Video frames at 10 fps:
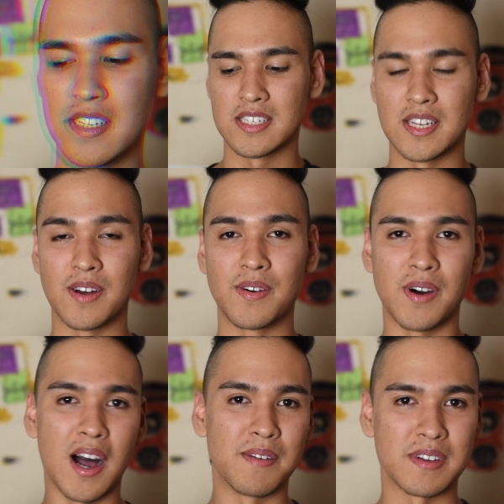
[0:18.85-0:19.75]

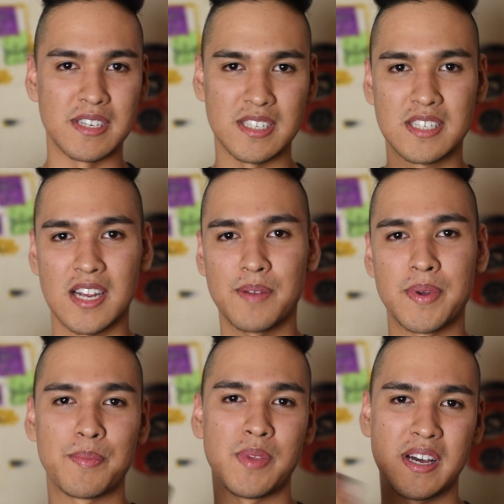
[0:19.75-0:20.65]
So I'm going to start by
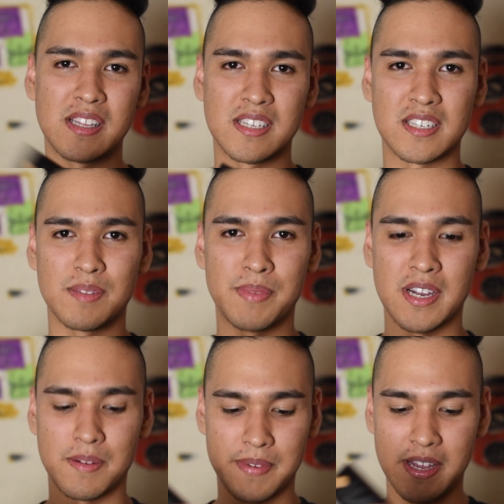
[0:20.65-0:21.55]
applying this in the
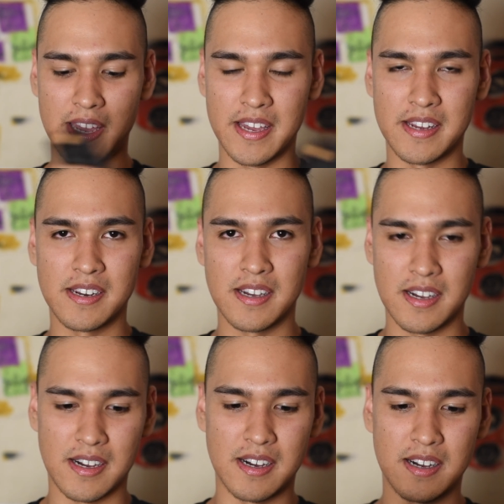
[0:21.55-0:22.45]
back of my hand.
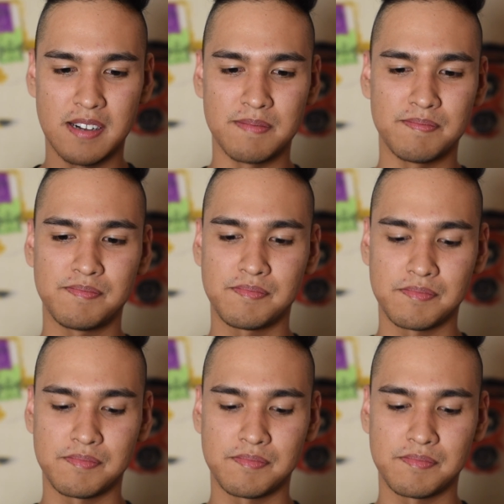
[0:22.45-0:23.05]
And